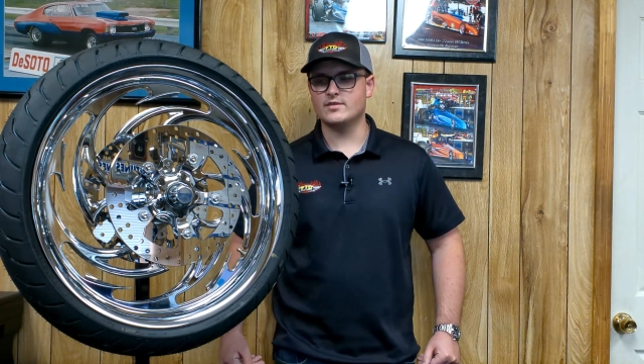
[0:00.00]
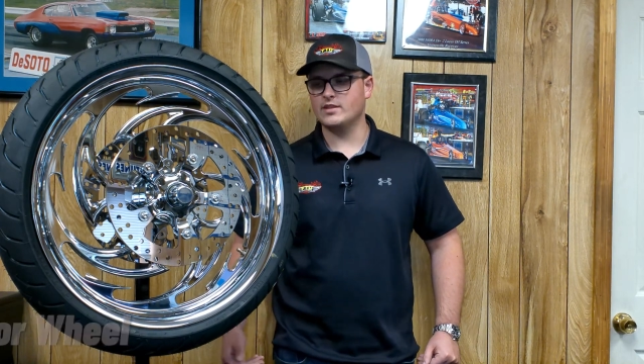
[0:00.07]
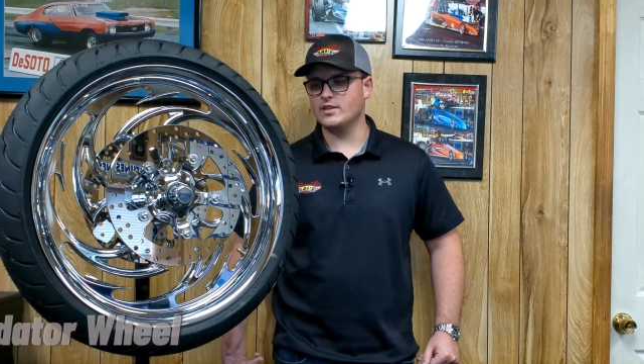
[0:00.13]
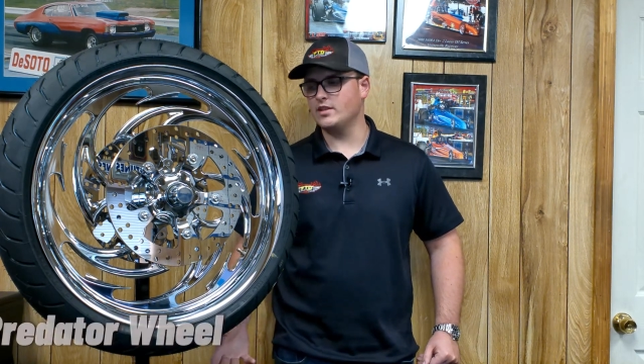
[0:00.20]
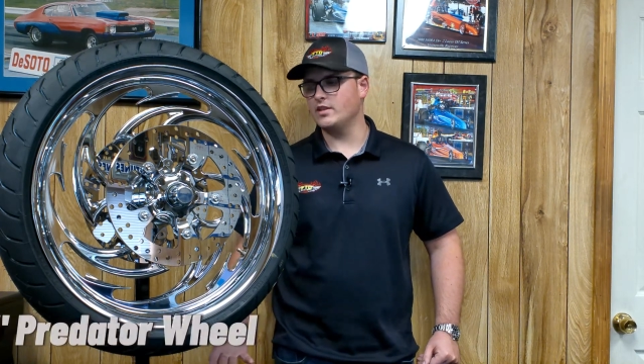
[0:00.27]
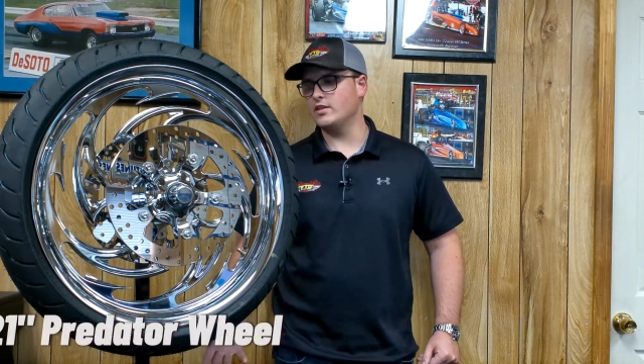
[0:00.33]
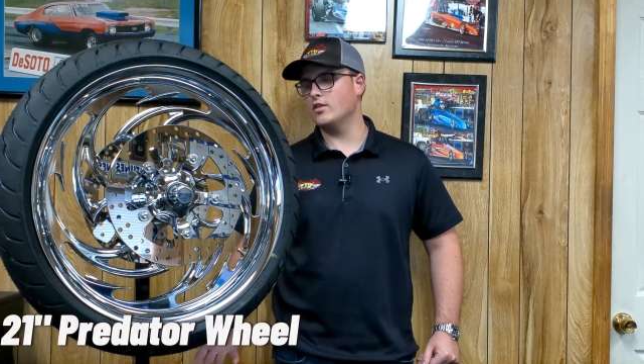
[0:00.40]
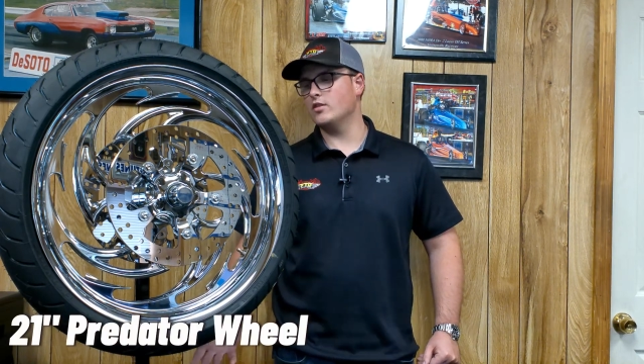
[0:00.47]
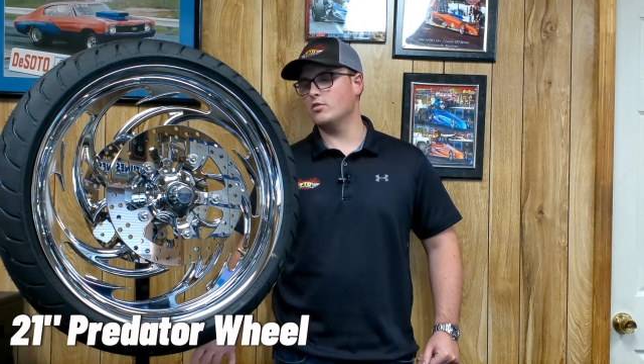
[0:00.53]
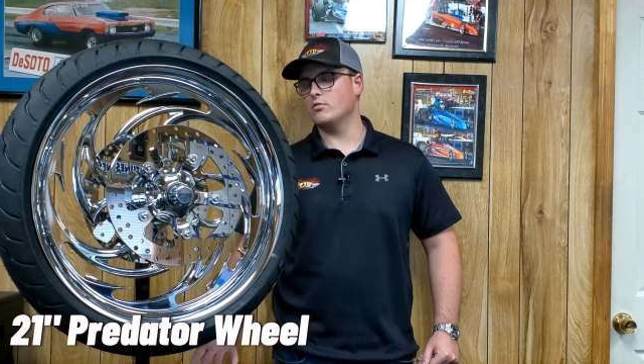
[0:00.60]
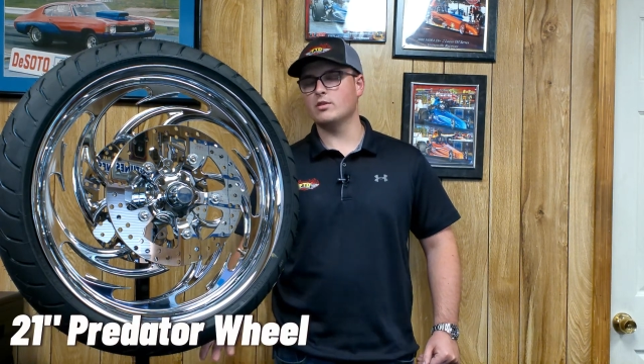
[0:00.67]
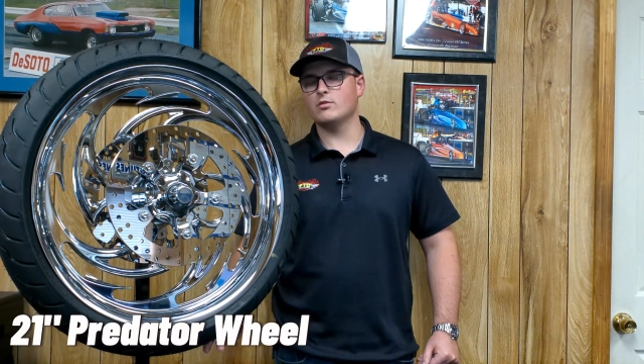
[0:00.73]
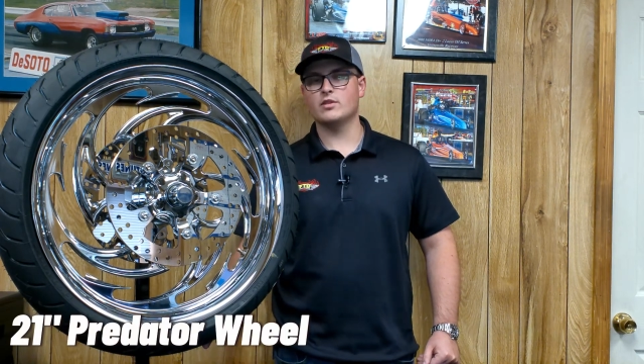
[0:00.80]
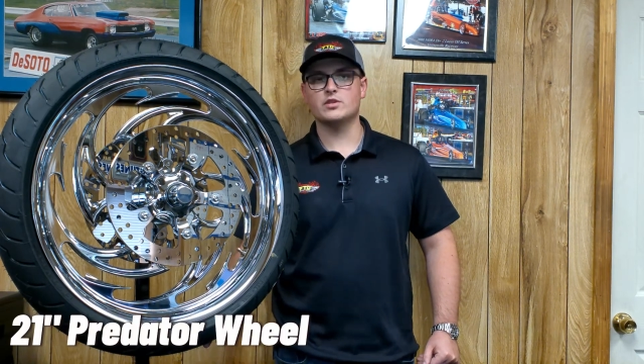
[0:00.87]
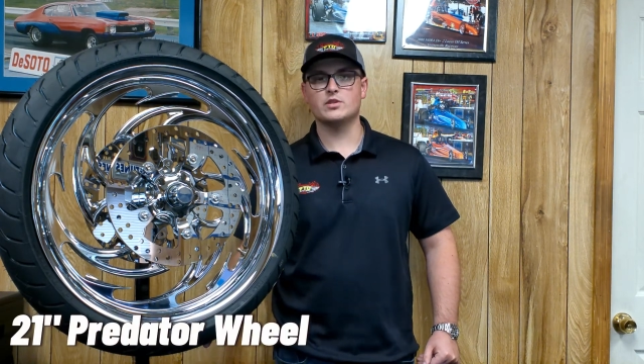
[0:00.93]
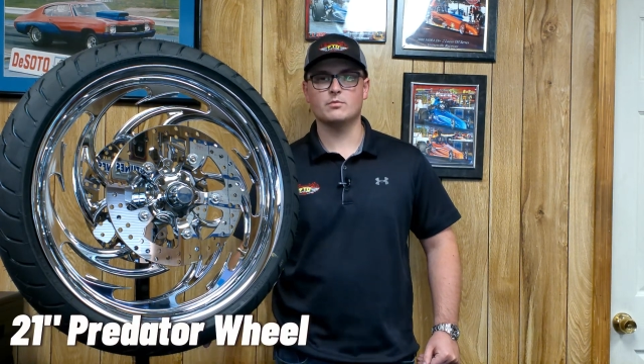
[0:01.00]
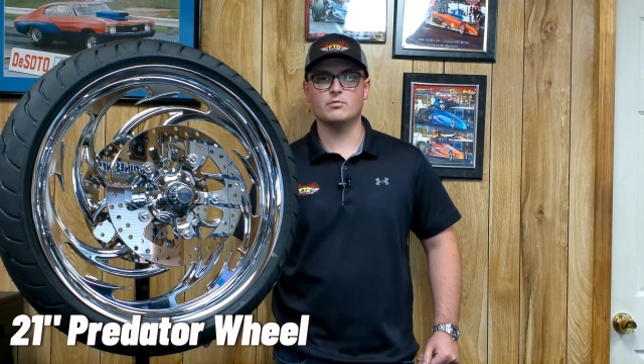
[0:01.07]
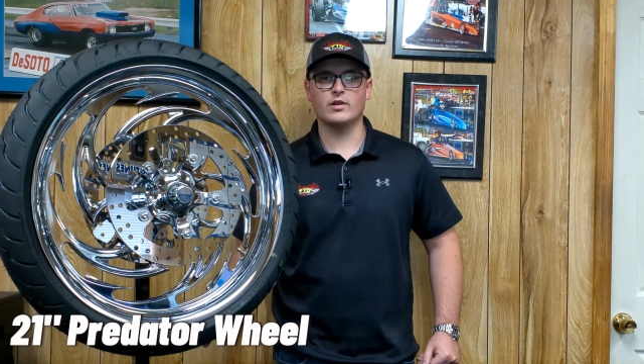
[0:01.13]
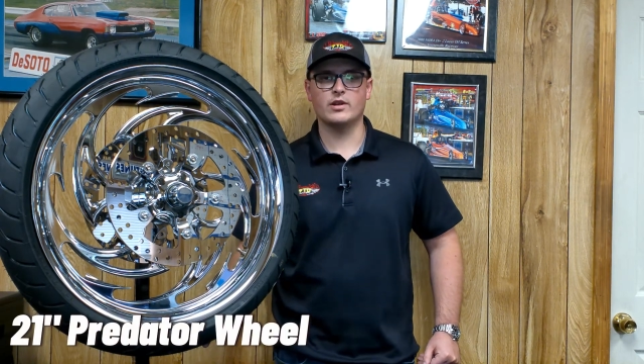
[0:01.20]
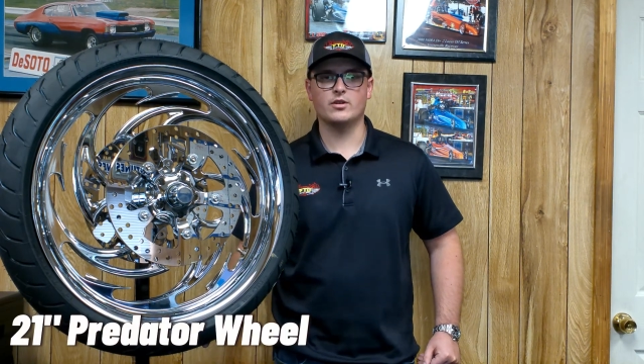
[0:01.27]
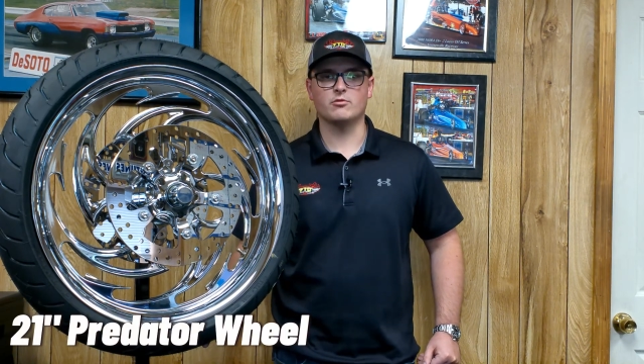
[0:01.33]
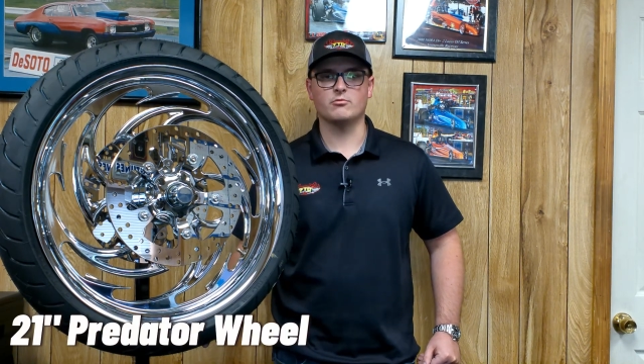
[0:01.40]
the 21-inch
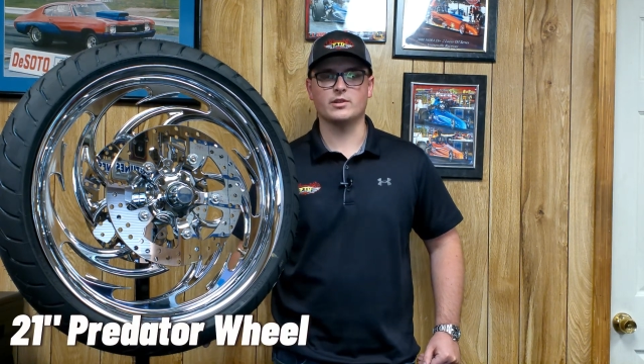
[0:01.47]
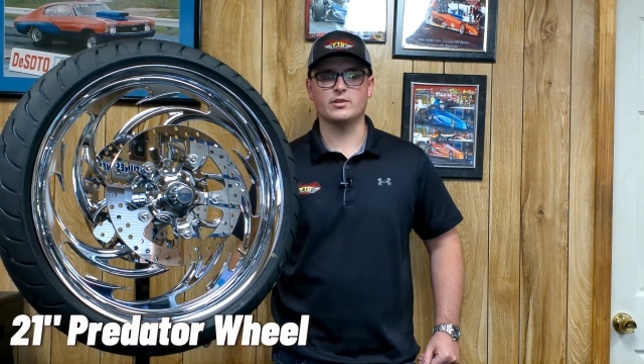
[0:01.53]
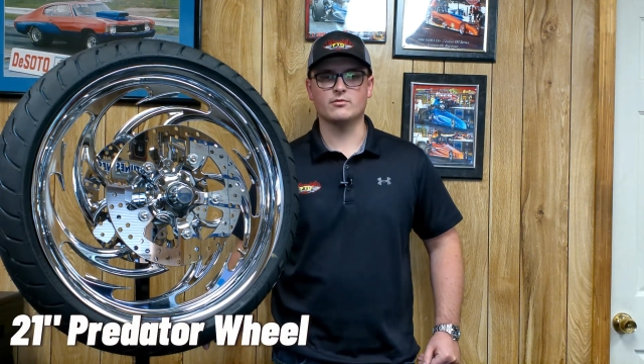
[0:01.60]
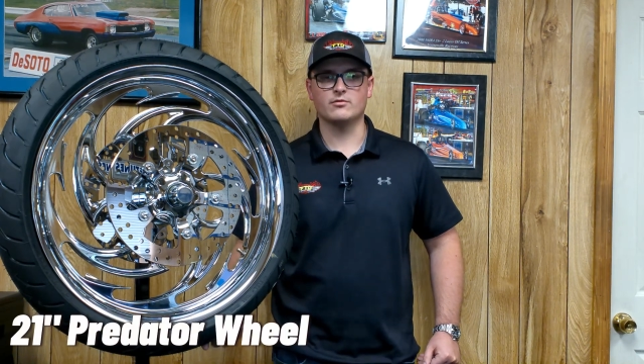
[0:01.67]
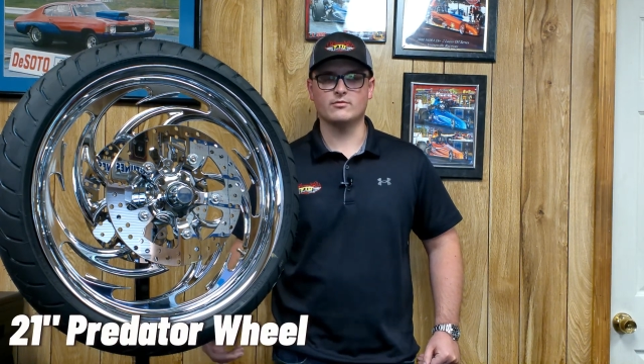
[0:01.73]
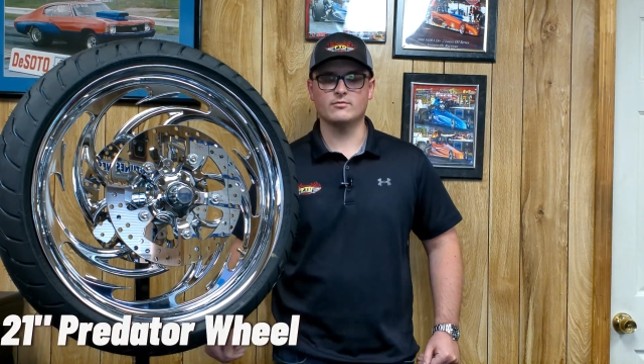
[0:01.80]
Predator wheel.